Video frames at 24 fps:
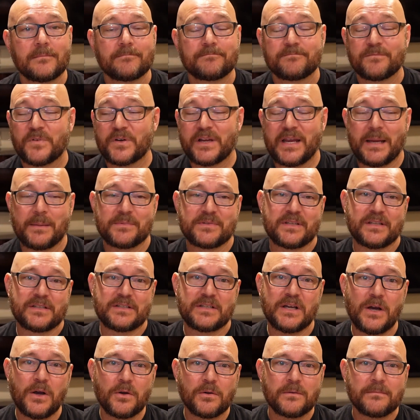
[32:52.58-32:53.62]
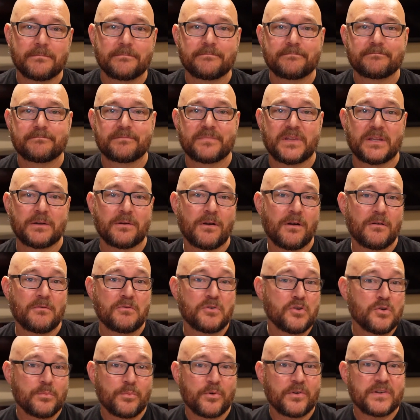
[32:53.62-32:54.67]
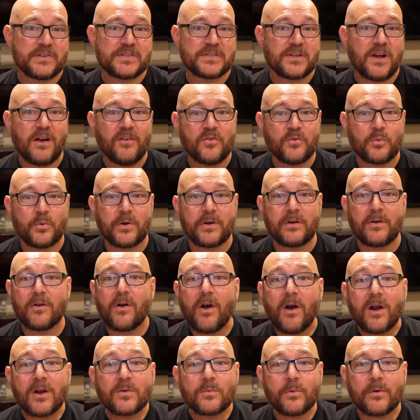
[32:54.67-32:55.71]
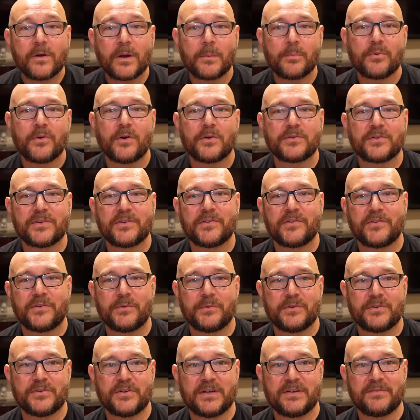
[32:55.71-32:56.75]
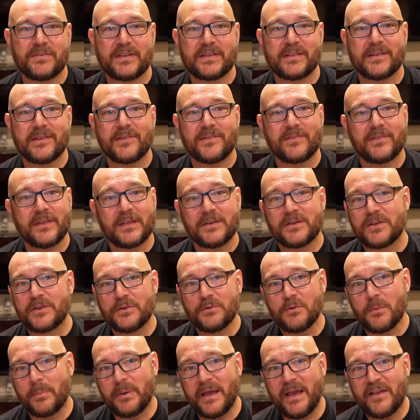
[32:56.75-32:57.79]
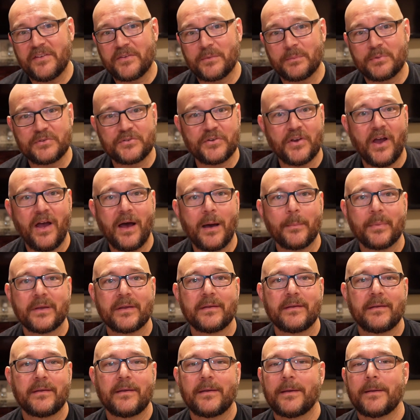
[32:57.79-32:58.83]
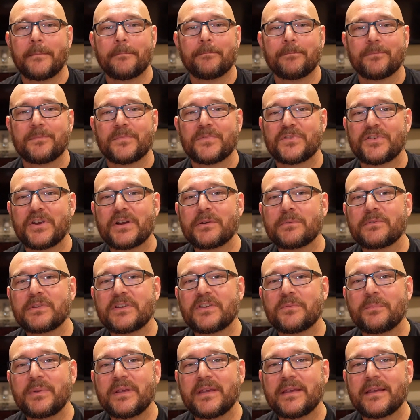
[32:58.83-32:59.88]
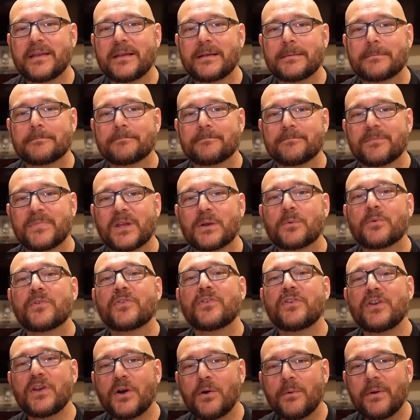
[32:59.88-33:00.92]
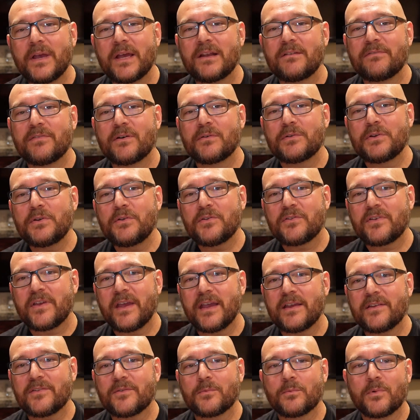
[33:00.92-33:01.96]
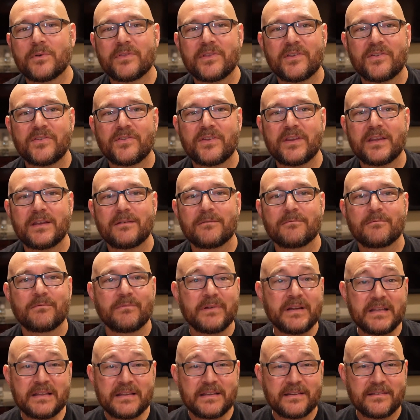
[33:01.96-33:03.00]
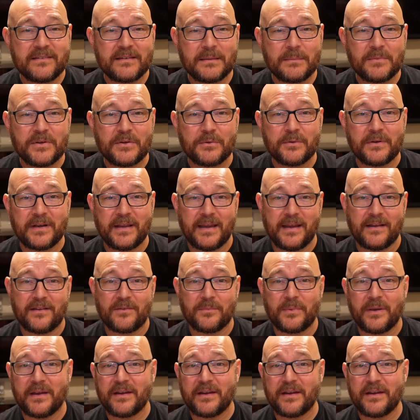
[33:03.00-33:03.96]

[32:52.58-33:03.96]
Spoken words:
For games that don't, there are numerous software or hardware approaches to achieving this that do a passable job. Generally speaking, there was no headphone use case where the Syn really seemed to enhance my